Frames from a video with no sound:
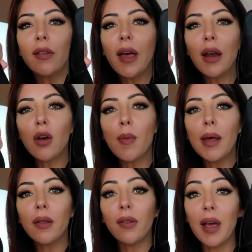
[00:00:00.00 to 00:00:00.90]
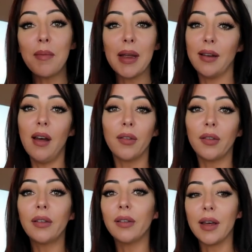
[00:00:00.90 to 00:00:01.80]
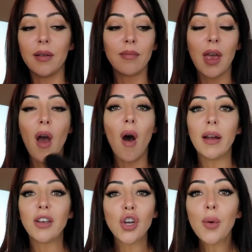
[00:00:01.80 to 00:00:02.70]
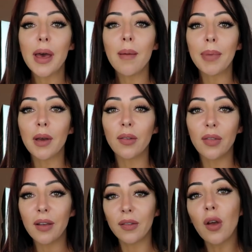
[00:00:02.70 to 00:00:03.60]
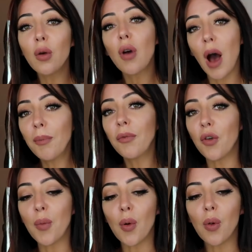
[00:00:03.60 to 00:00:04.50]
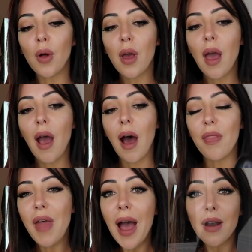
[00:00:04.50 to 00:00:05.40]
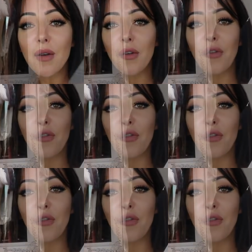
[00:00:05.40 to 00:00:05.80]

Does that look a bit the same? It does, doesn't it? I do it because they're so comfortable. And that,